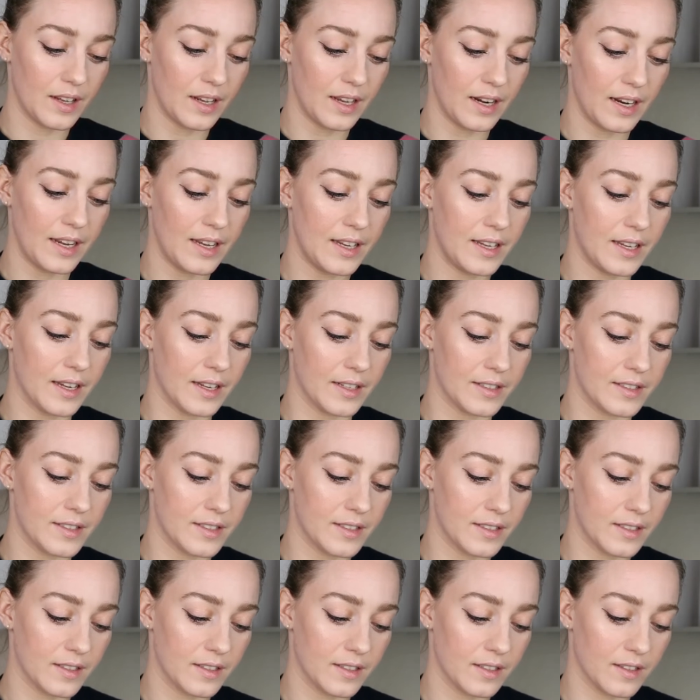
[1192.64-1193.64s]
I like it.
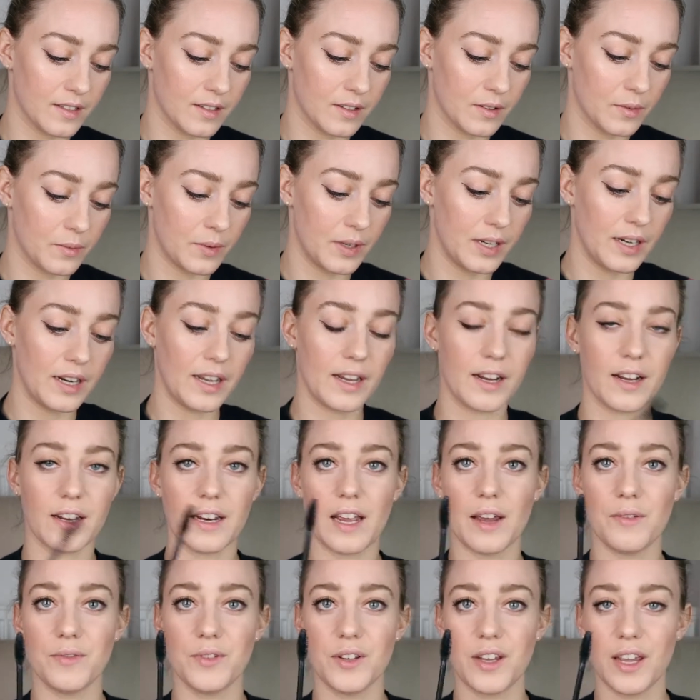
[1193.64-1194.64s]
Really like it.
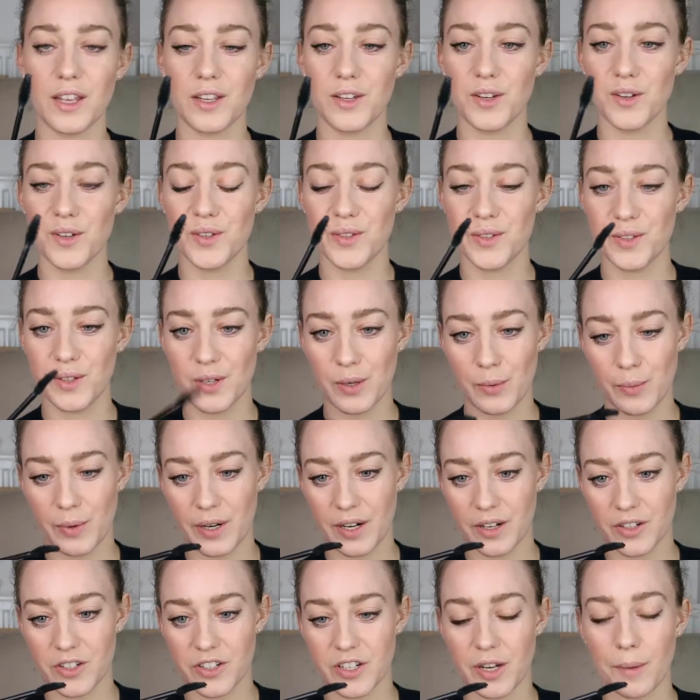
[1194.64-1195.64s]
I have to get used to the
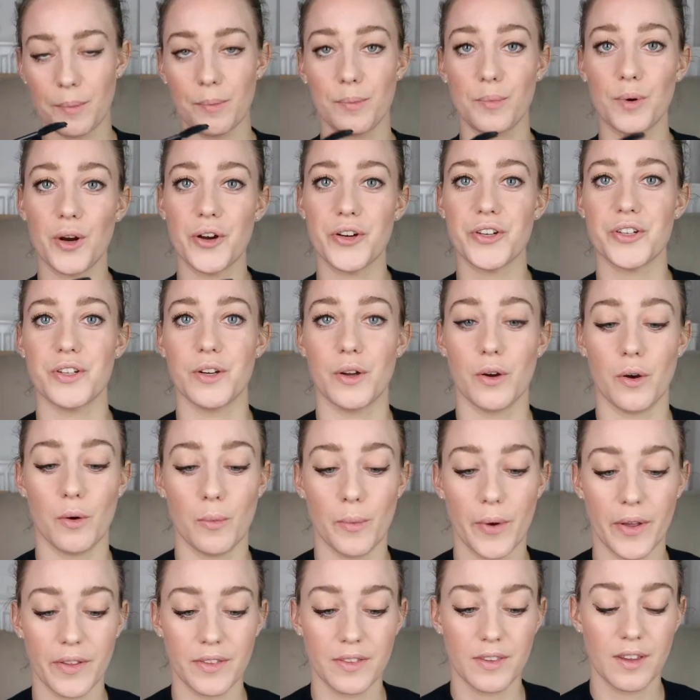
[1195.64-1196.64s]
weird shaped brush
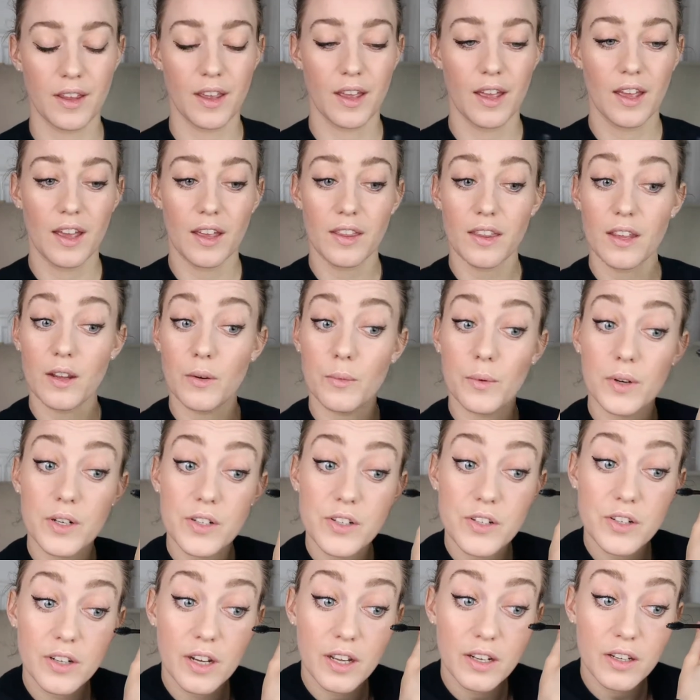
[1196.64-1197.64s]
though, but I think
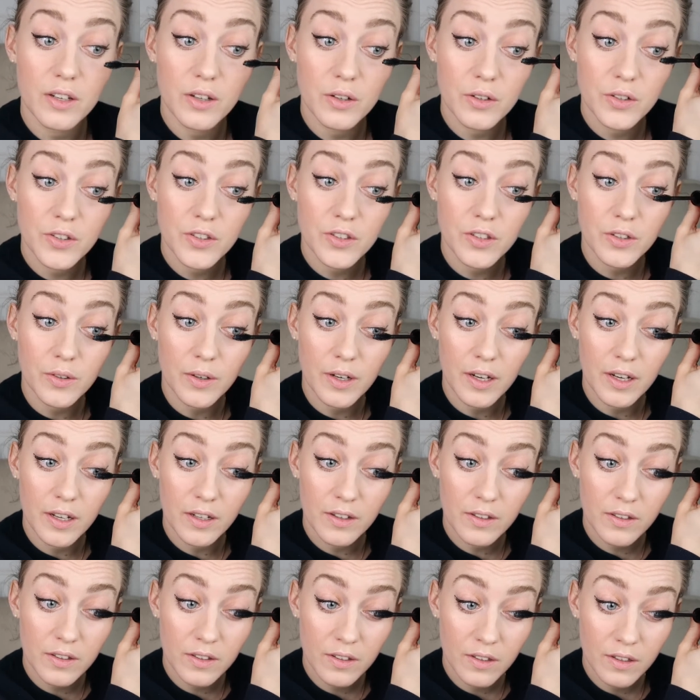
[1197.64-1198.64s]
once you get used to
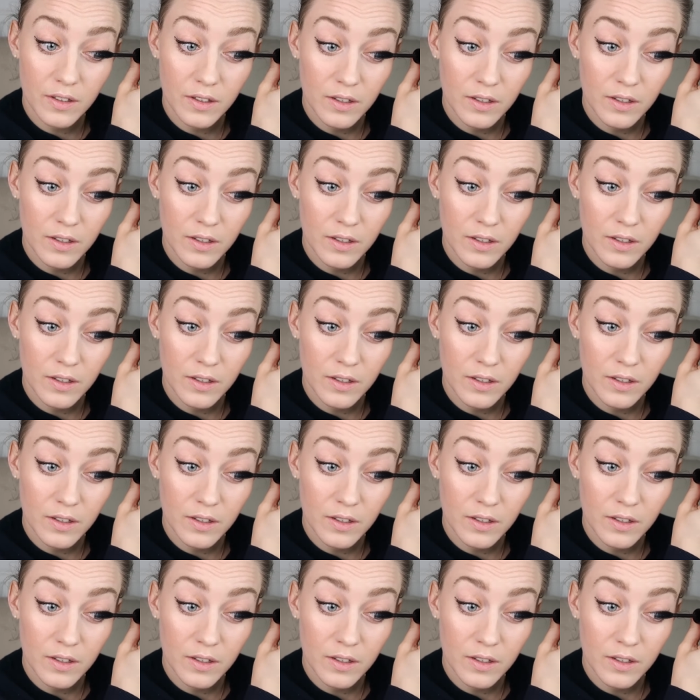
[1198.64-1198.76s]
it,